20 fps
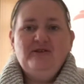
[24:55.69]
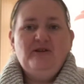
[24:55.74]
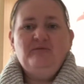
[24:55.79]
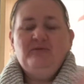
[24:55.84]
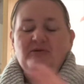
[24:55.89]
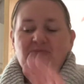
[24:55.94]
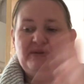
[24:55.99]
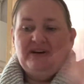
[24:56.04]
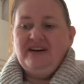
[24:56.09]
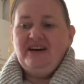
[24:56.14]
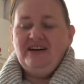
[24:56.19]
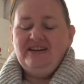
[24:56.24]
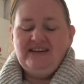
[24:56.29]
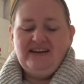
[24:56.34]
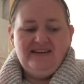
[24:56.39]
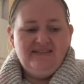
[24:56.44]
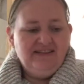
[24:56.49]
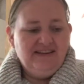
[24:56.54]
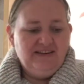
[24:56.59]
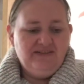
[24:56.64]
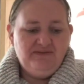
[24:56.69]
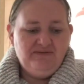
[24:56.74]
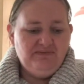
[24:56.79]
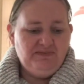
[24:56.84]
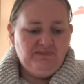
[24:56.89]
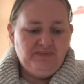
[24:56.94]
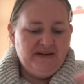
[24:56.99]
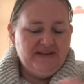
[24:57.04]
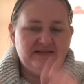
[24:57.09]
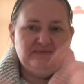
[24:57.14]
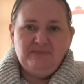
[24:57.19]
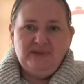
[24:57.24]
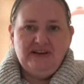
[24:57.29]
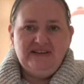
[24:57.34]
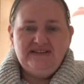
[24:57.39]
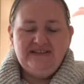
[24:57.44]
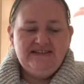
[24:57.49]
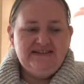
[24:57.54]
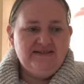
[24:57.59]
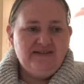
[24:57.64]
and we've been gutting out and giving bits and
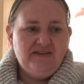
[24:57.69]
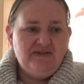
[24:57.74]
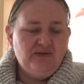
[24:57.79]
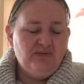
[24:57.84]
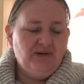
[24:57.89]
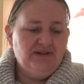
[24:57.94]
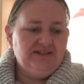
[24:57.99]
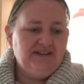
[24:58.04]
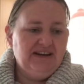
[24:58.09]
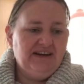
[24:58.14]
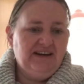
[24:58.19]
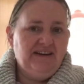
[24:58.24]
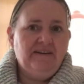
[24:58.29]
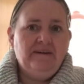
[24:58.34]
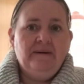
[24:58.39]
pieces to everybody.